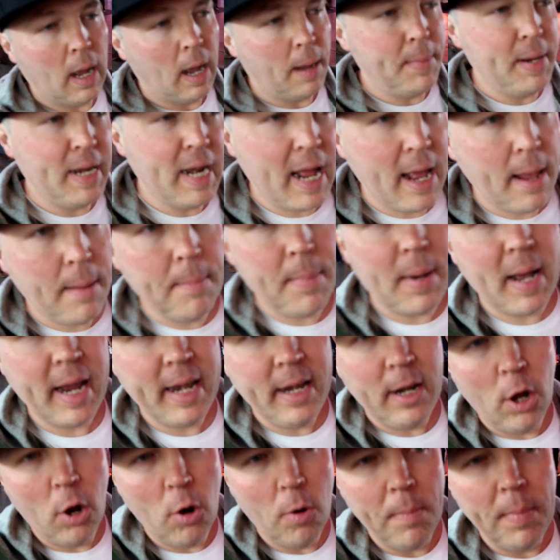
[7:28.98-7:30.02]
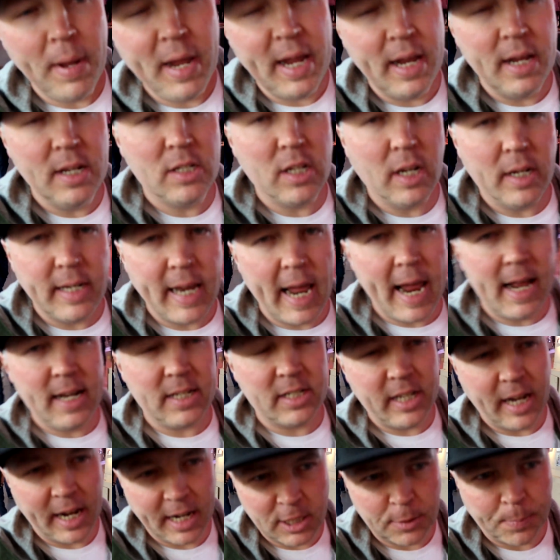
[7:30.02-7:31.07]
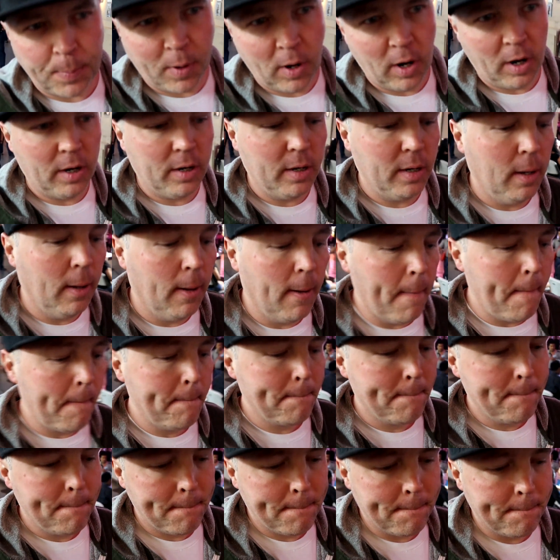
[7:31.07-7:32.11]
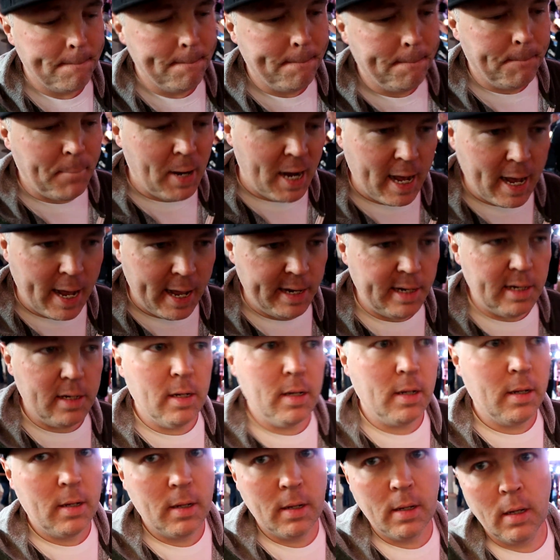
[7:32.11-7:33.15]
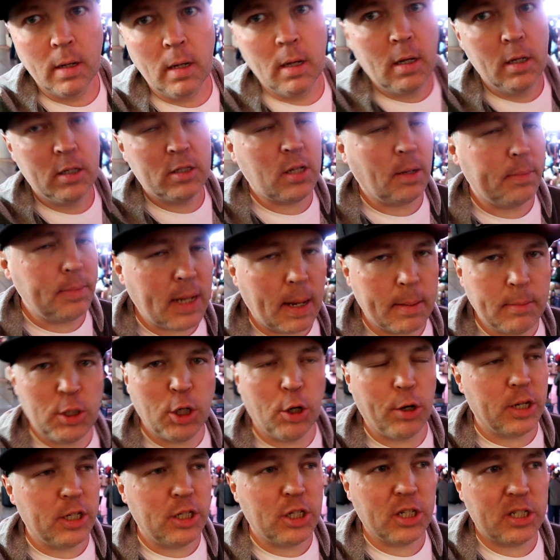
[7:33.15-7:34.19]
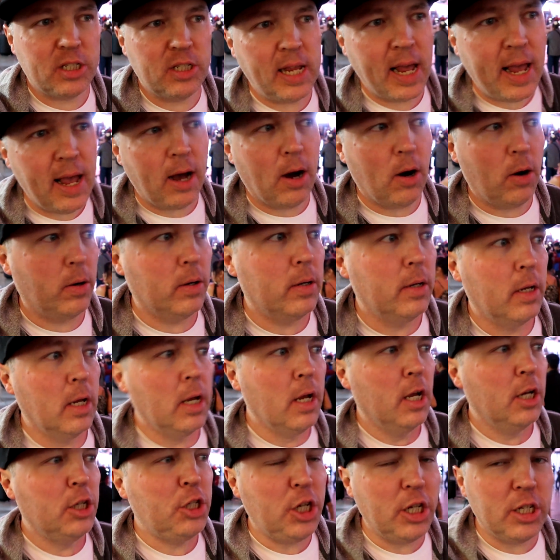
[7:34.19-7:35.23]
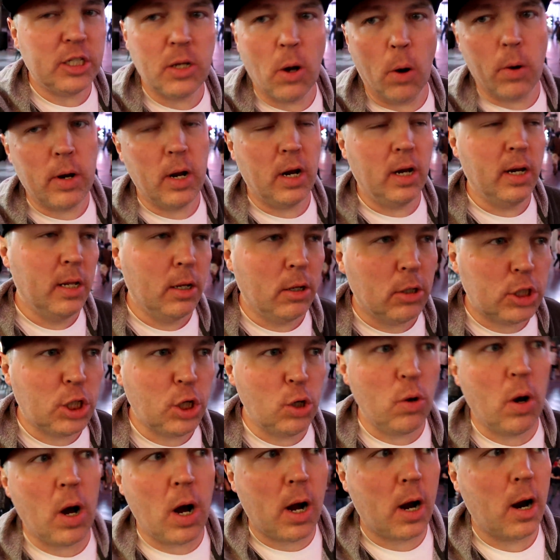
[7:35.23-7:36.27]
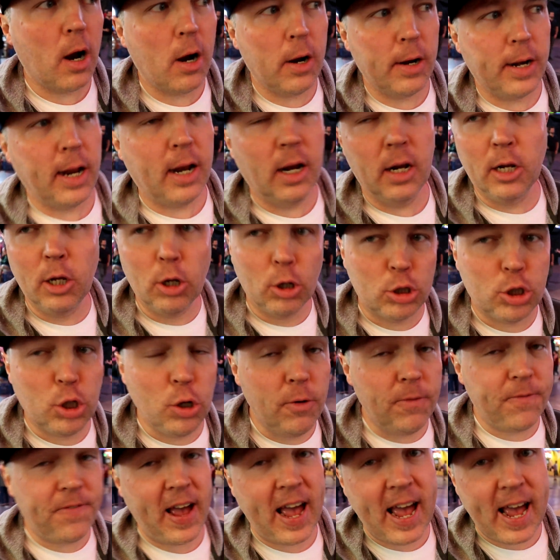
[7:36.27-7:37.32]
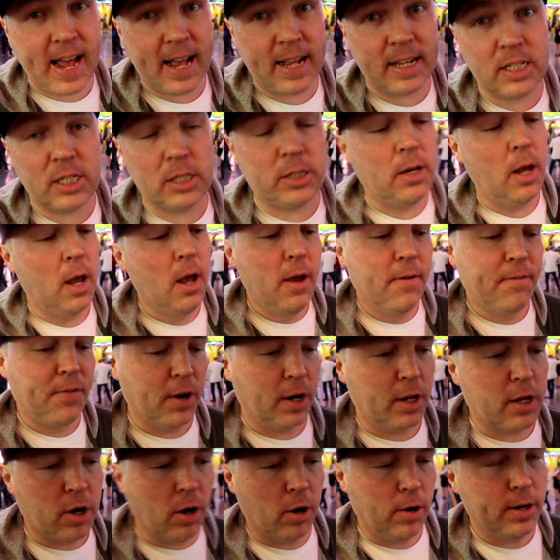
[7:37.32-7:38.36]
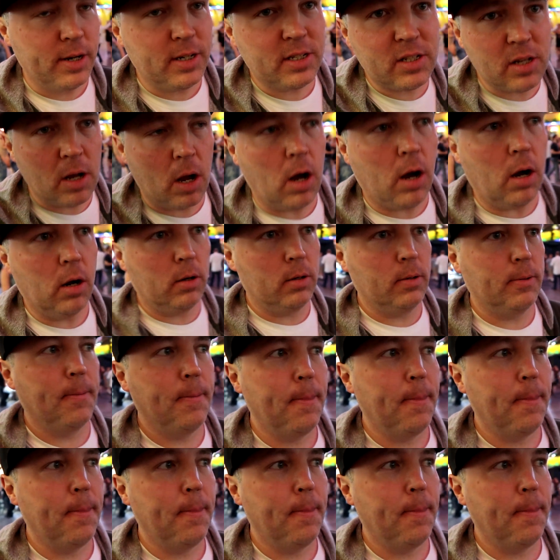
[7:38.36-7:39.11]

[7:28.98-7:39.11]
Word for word: I mean, I'm by no means a dance expert, but sometimes you can just tell she's going a little too hard and a little too fast for the current song.